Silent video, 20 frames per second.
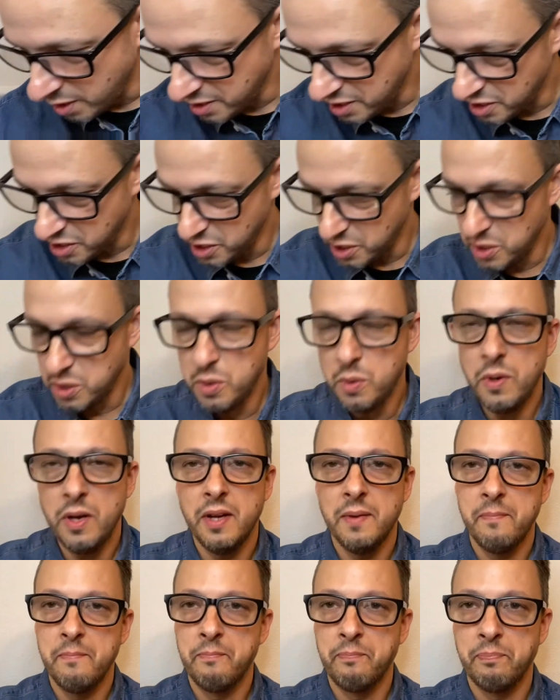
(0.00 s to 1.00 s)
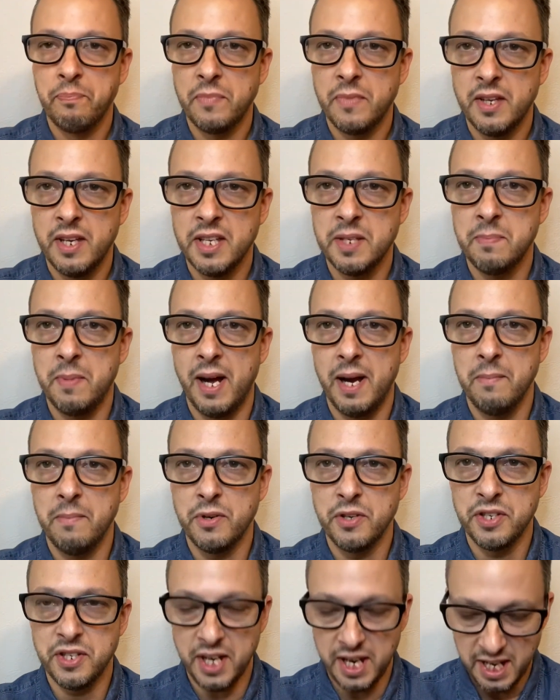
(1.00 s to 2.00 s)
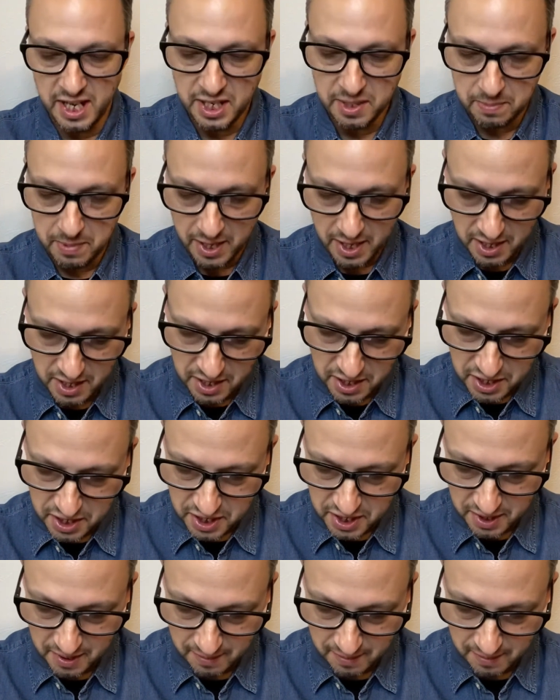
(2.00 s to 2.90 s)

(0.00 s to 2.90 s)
to do is by Mercedes Benz.